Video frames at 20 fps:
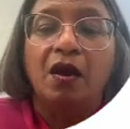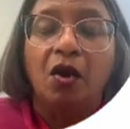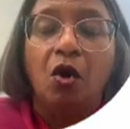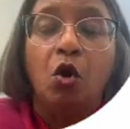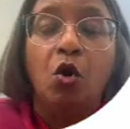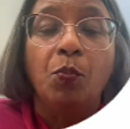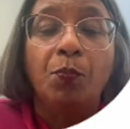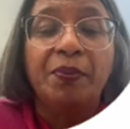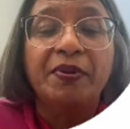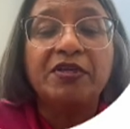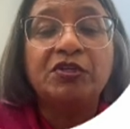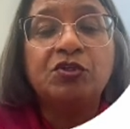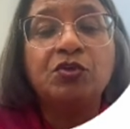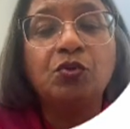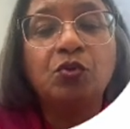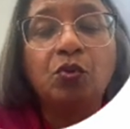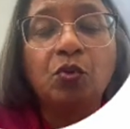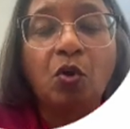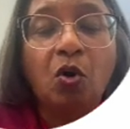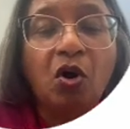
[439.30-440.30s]
Open
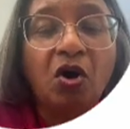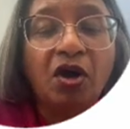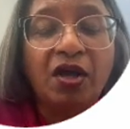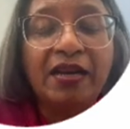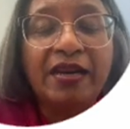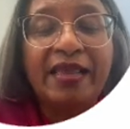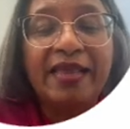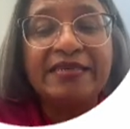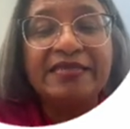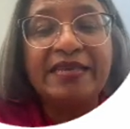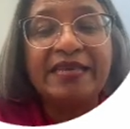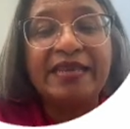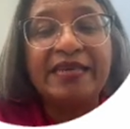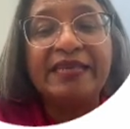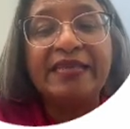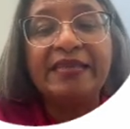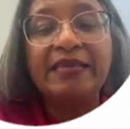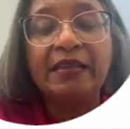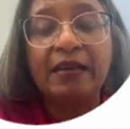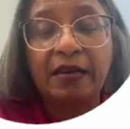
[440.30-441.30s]
to all and
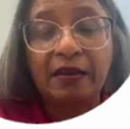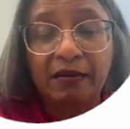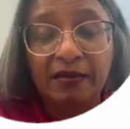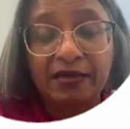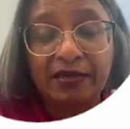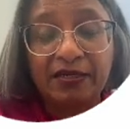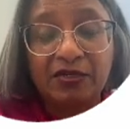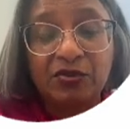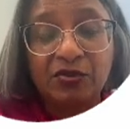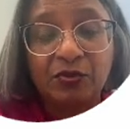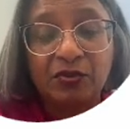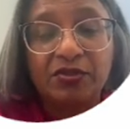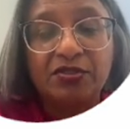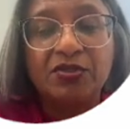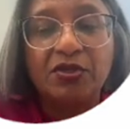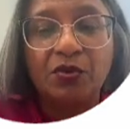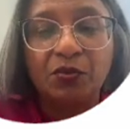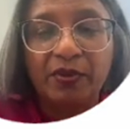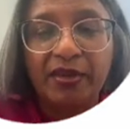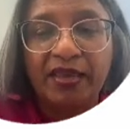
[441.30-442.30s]
any learning tools.
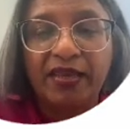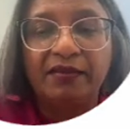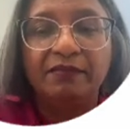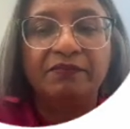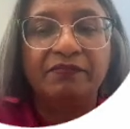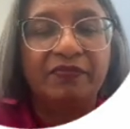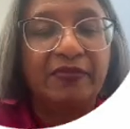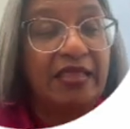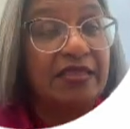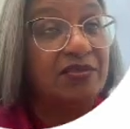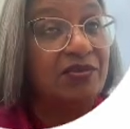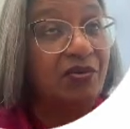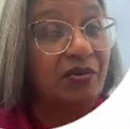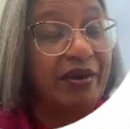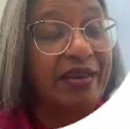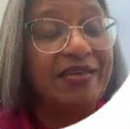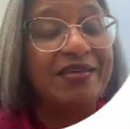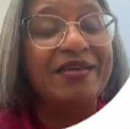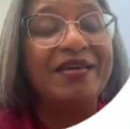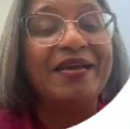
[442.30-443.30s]
Okay, that's
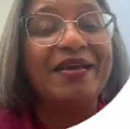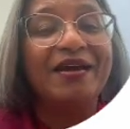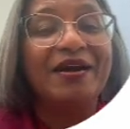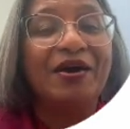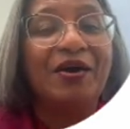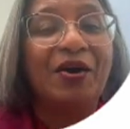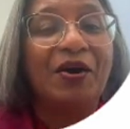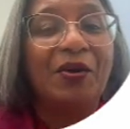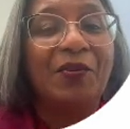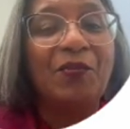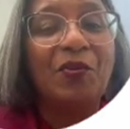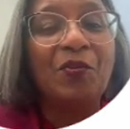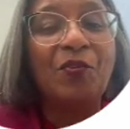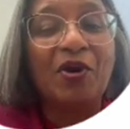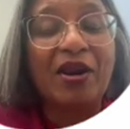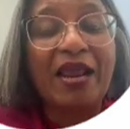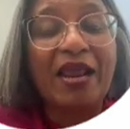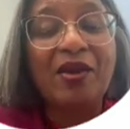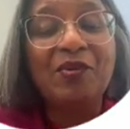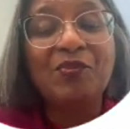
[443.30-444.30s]
great.
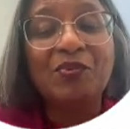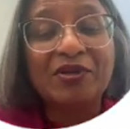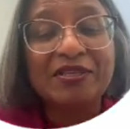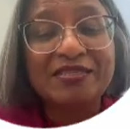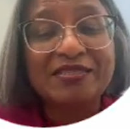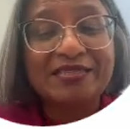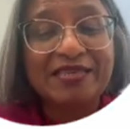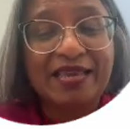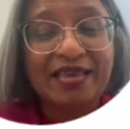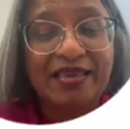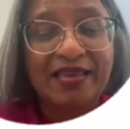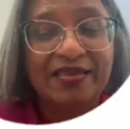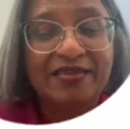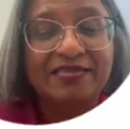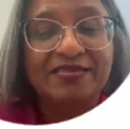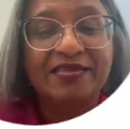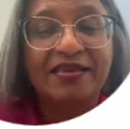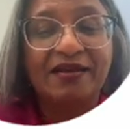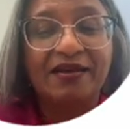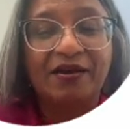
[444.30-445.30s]
What I would say
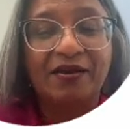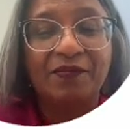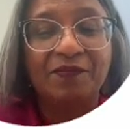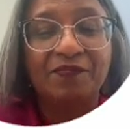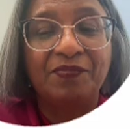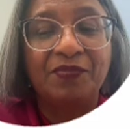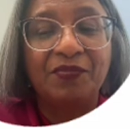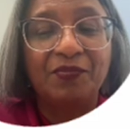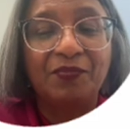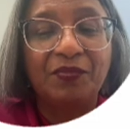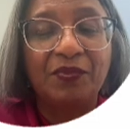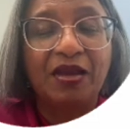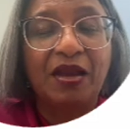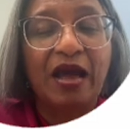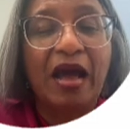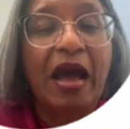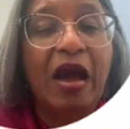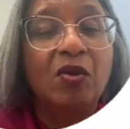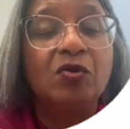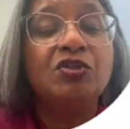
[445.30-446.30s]
is,
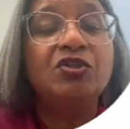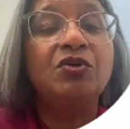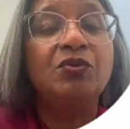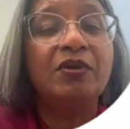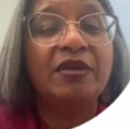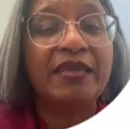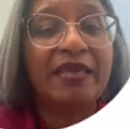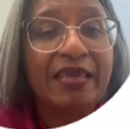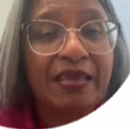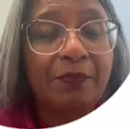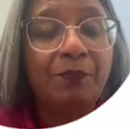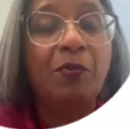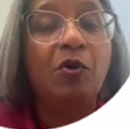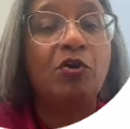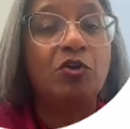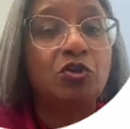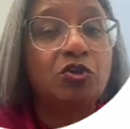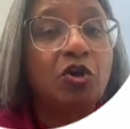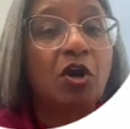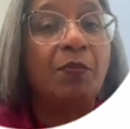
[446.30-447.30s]
how do you keep
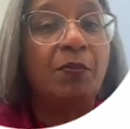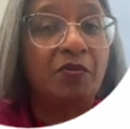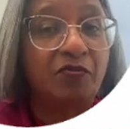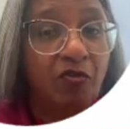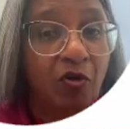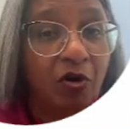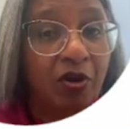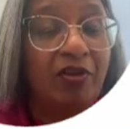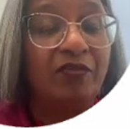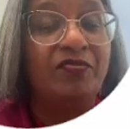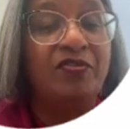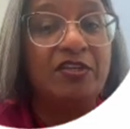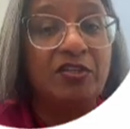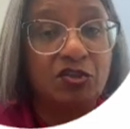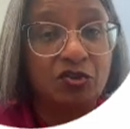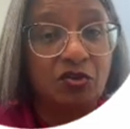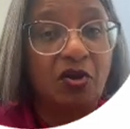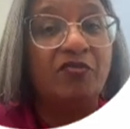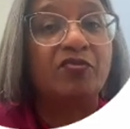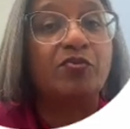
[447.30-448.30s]
on top of all of these
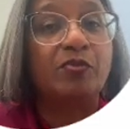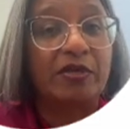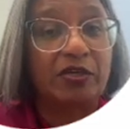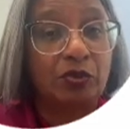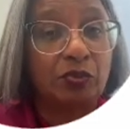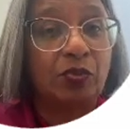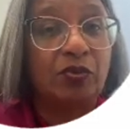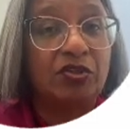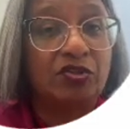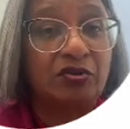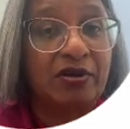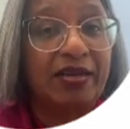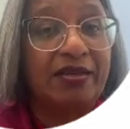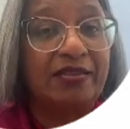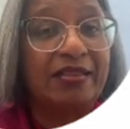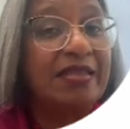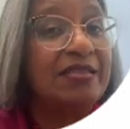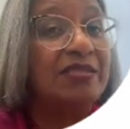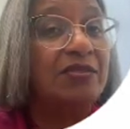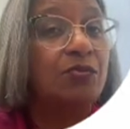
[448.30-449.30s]
software tools, right?
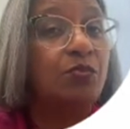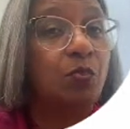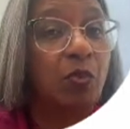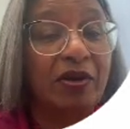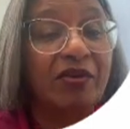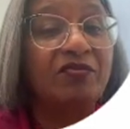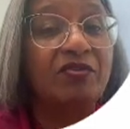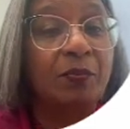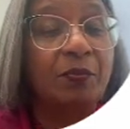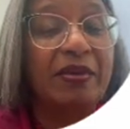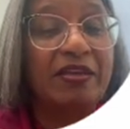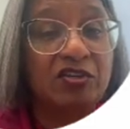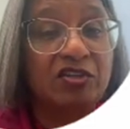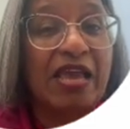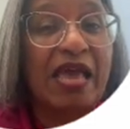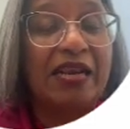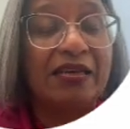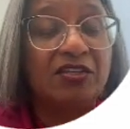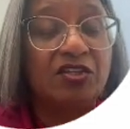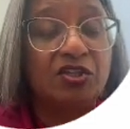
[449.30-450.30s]
That's one of the big
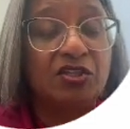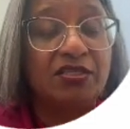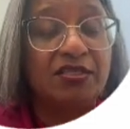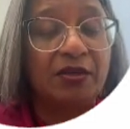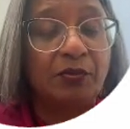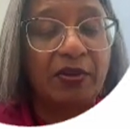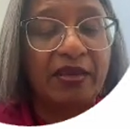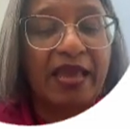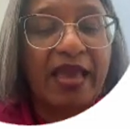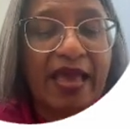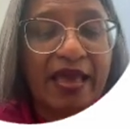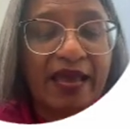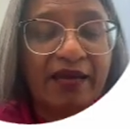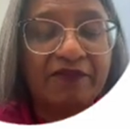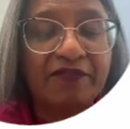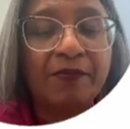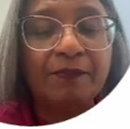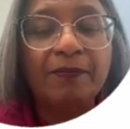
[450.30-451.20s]
challenges that we have.